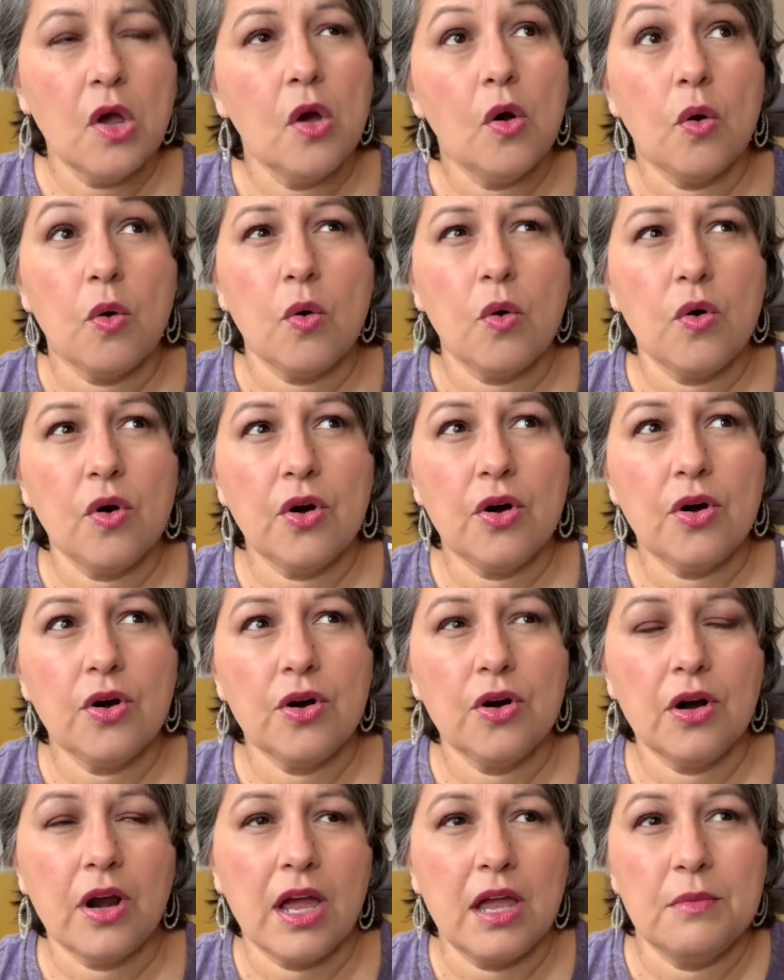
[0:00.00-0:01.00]

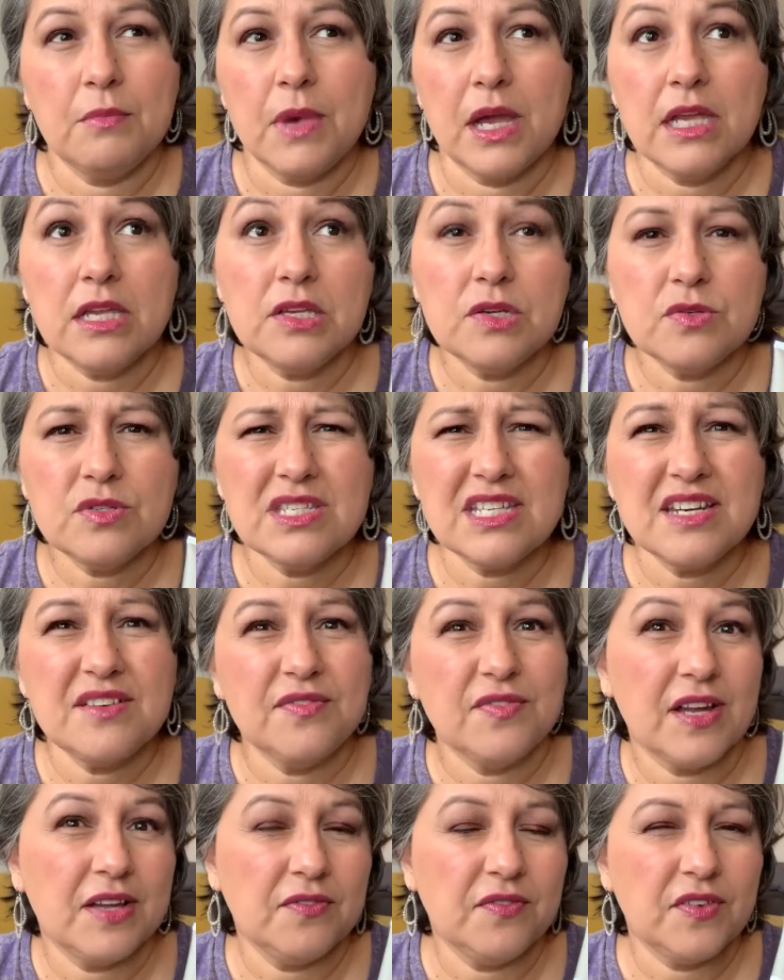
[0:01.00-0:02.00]
or I might use it
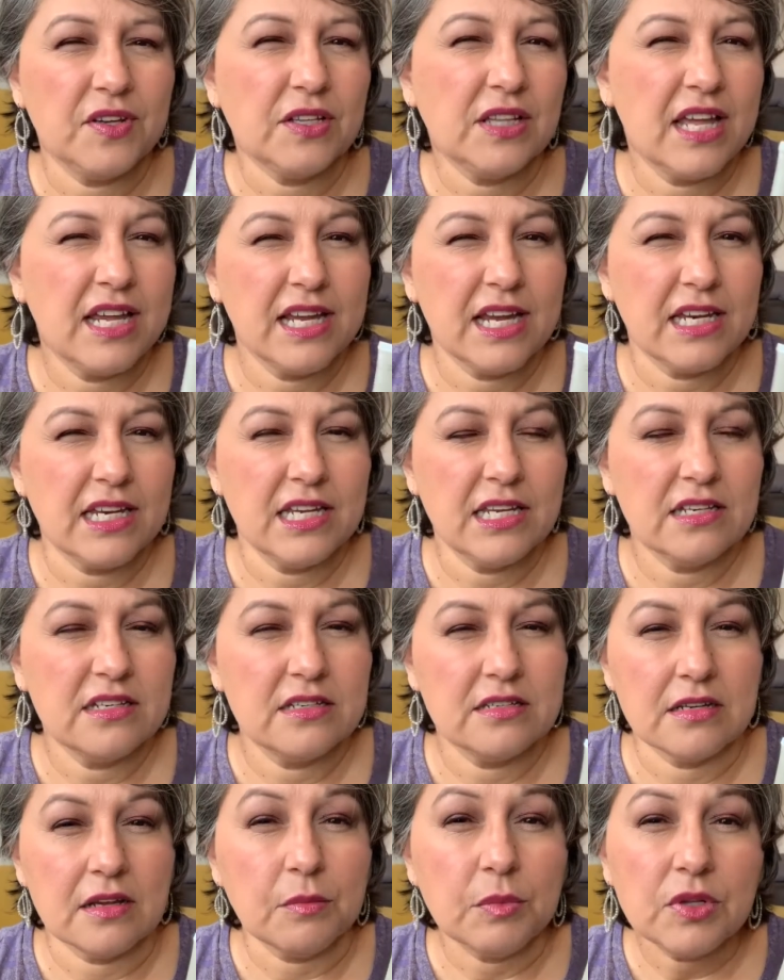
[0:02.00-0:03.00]
if I feel like I need a
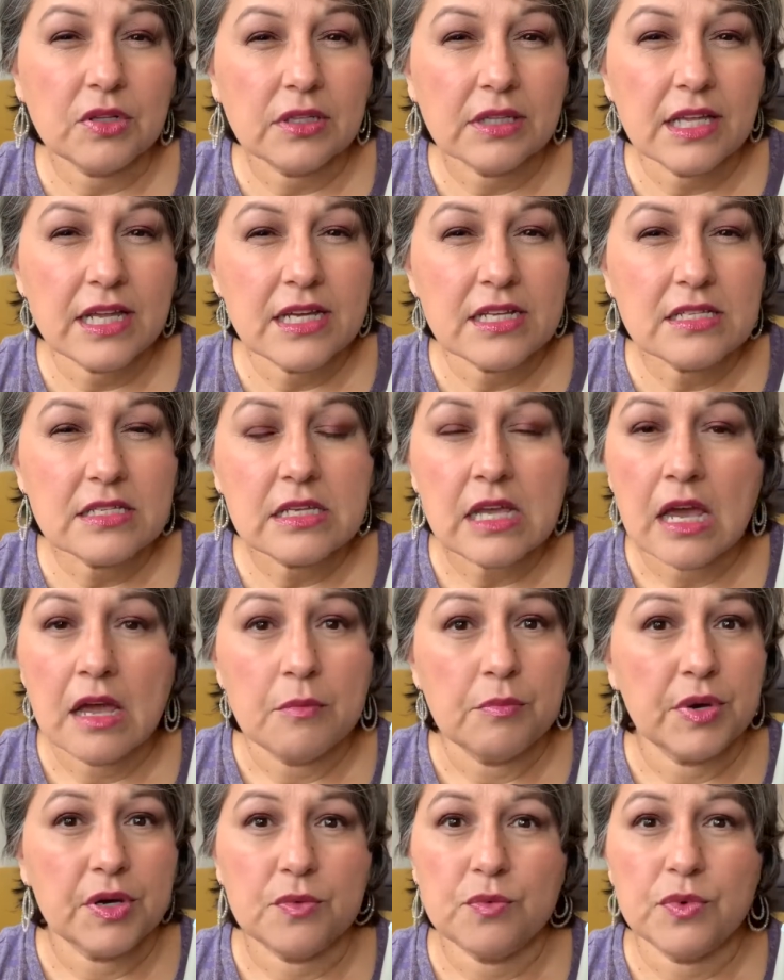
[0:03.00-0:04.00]
double cleanse,
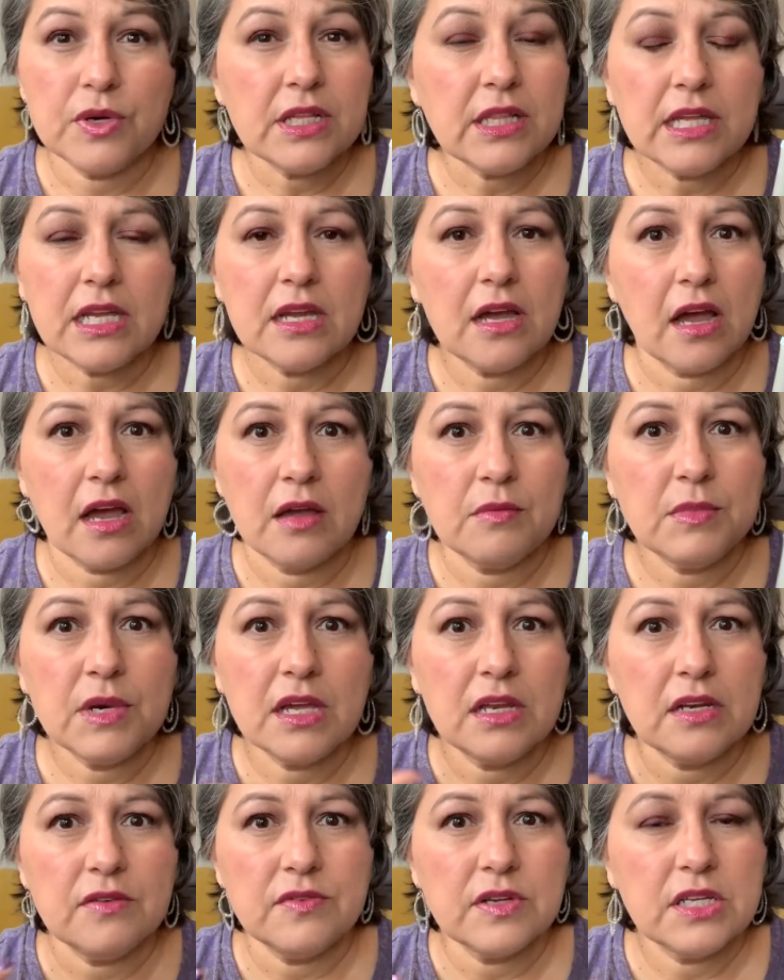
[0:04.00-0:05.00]
but really I'm
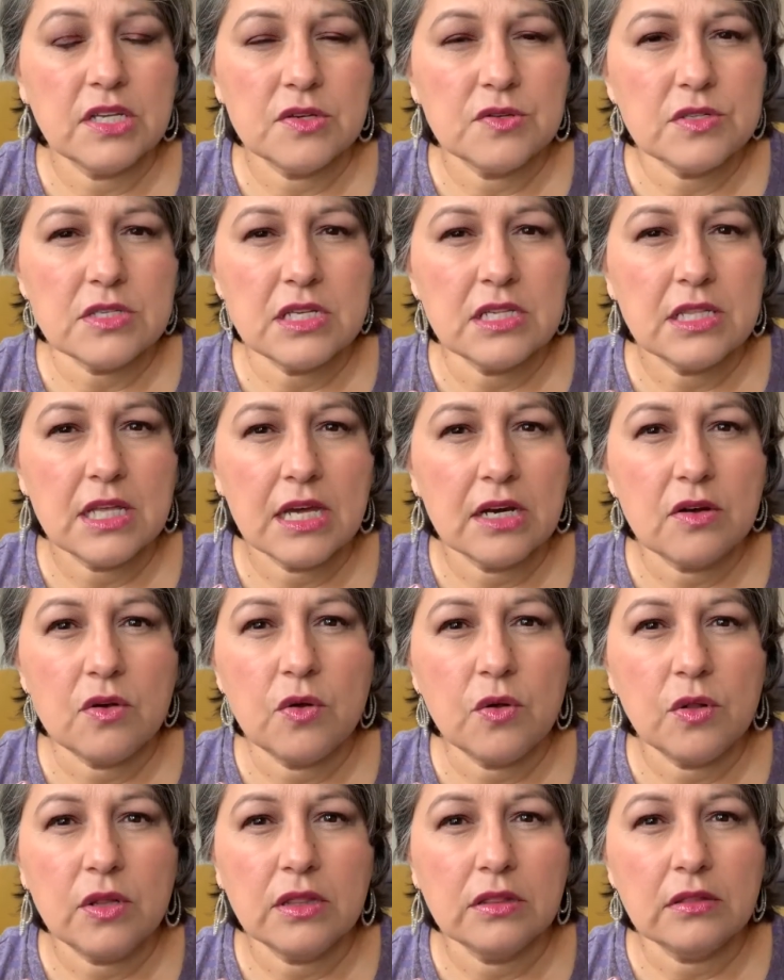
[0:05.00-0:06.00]
not even using that a
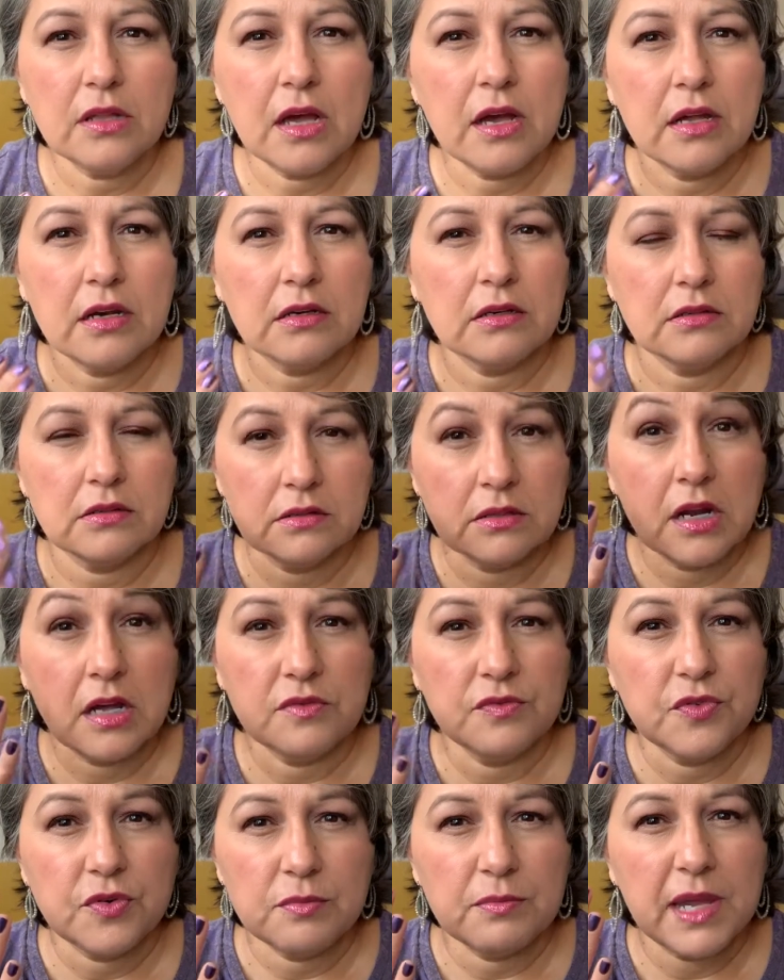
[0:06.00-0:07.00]
whole lot,
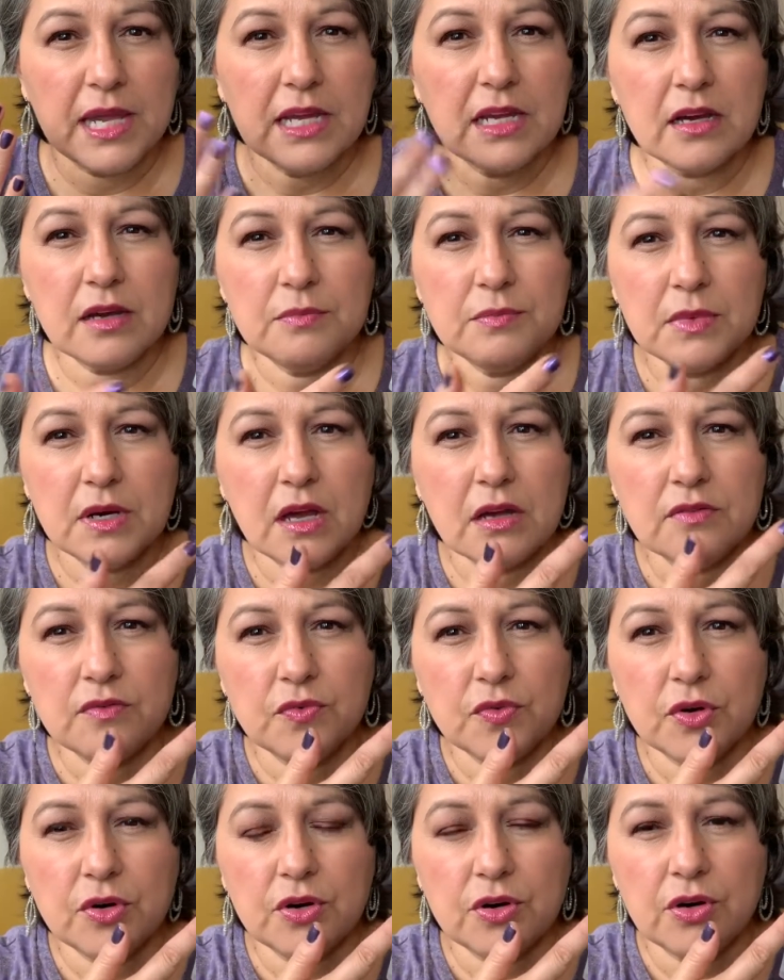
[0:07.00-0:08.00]
not for makeup, not
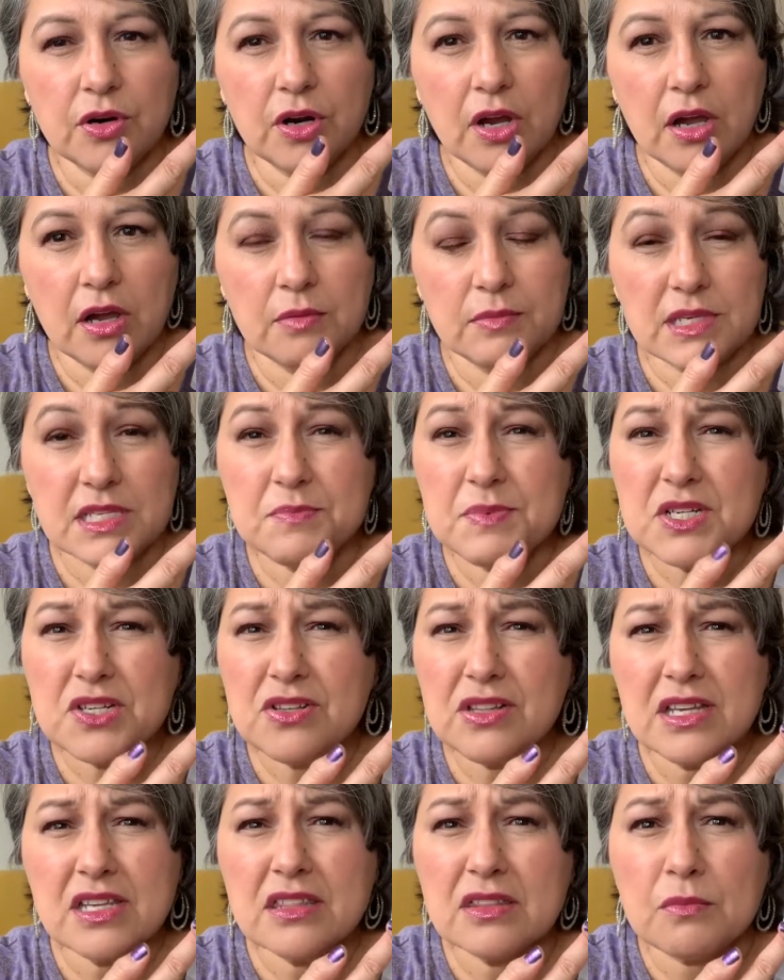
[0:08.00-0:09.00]
for,
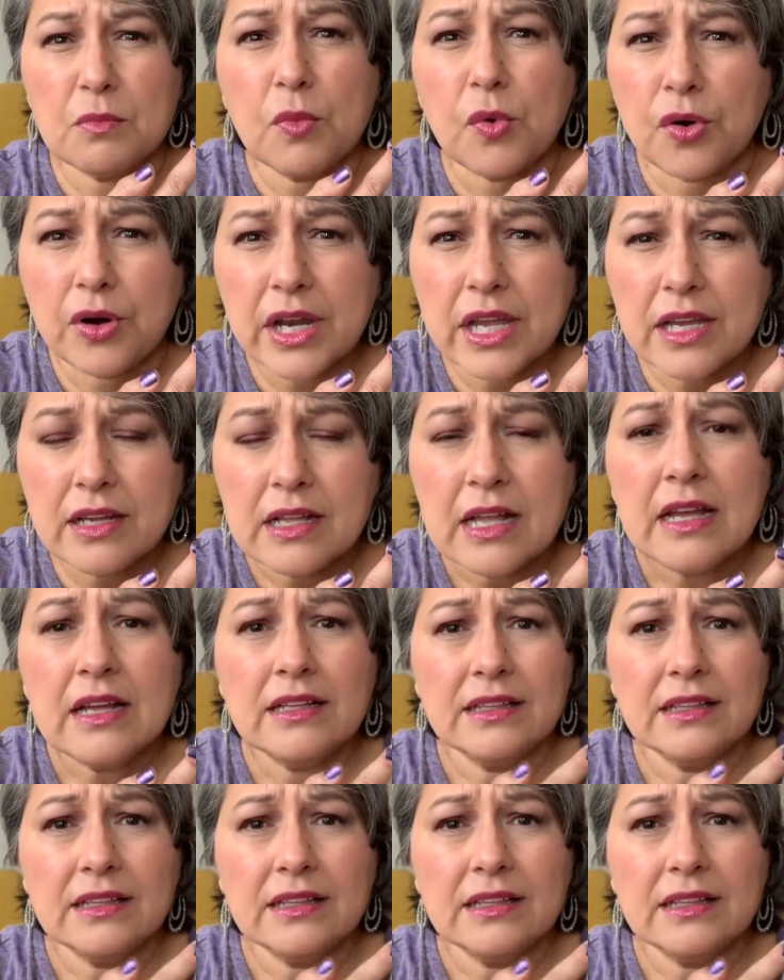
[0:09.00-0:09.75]
especially in the morning.